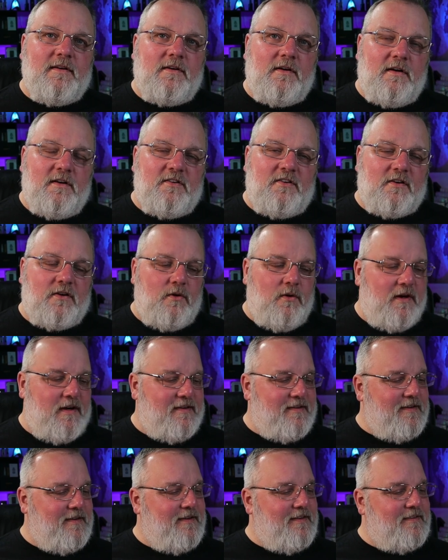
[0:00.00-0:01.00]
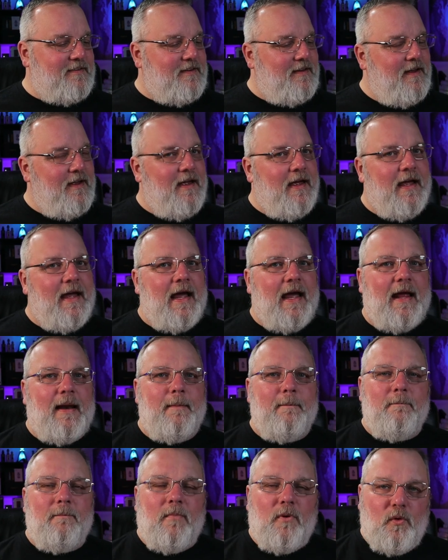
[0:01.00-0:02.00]
consequences
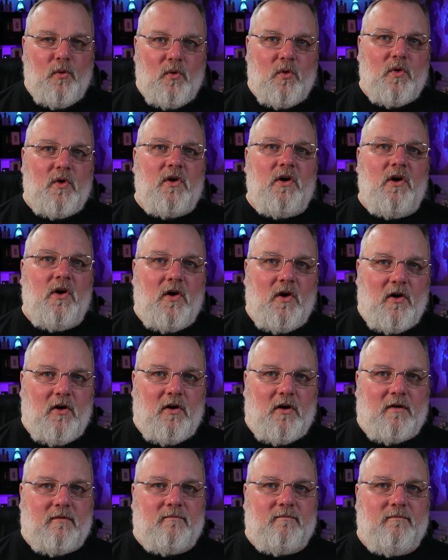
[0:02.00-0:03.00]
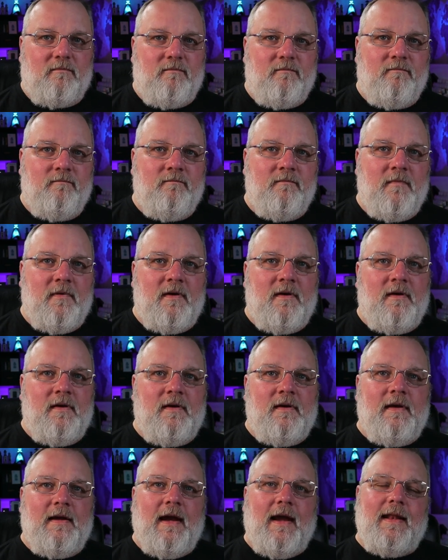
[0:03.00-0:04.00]
and more harm.
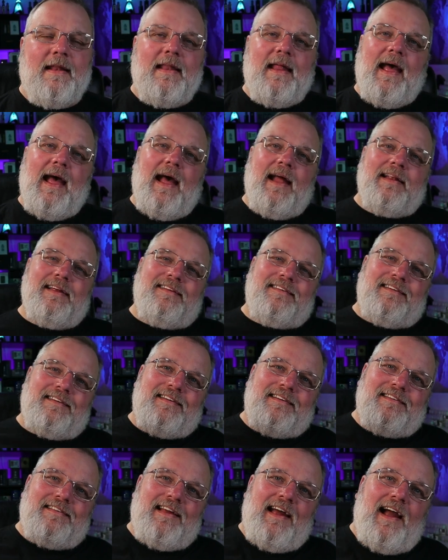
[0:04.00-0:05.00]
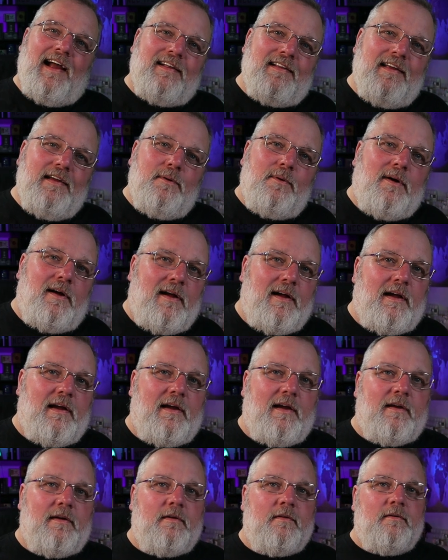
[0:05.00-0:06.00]
And that is exactly why